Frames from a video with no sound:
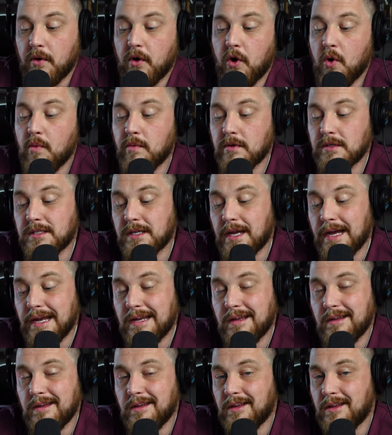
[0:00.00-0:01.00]
or almost
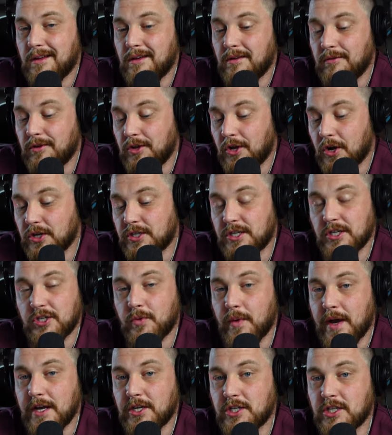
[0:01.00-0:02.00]
like your
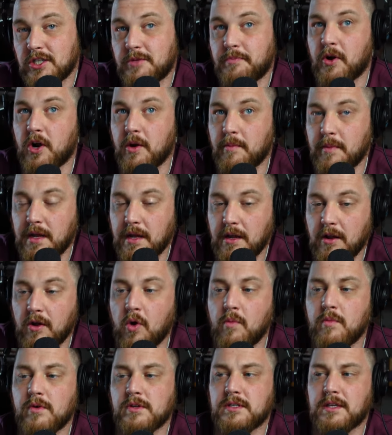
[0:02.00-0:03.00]
situation is permanent,
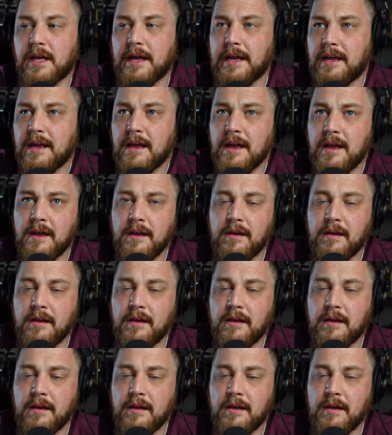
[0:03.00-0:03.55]
almost like,